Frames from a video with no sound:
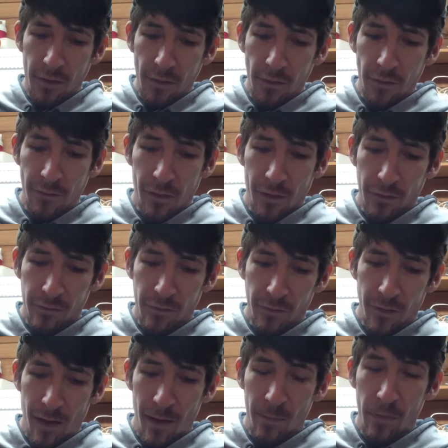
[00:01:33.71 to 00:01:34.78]
you've also
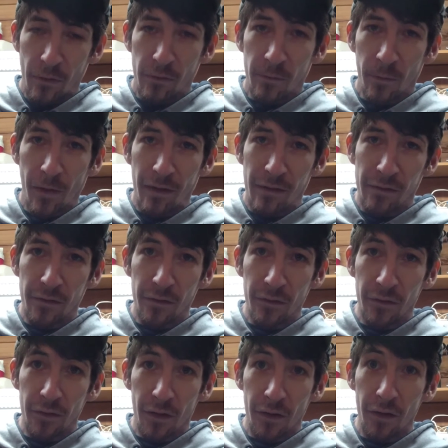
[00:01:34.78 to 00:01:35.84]
got boost pressure
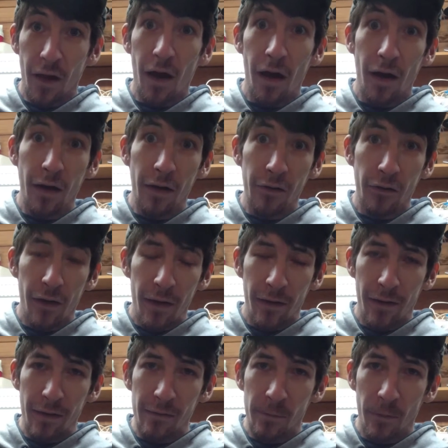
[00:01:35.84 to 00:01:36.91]
and a lot of
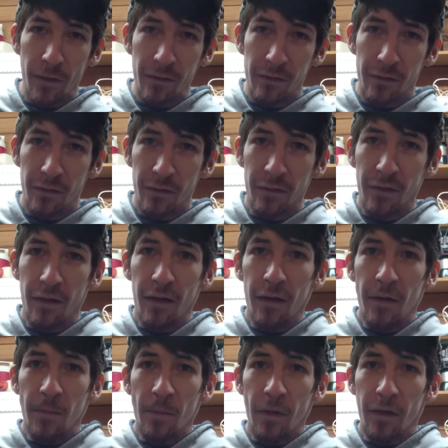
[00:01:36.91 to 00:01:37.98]
crankcase pressure
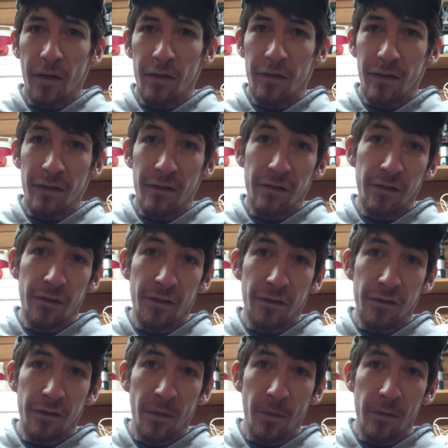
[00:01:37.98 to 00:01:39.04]
because the engine's under
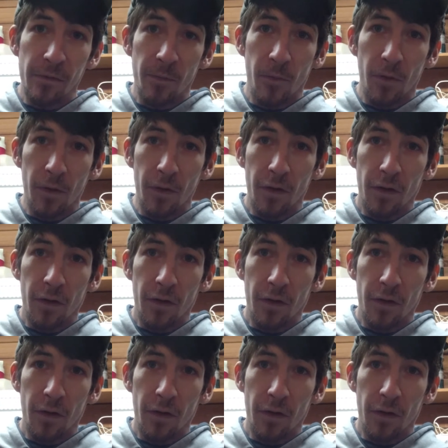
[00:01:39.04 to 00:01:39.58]
so much more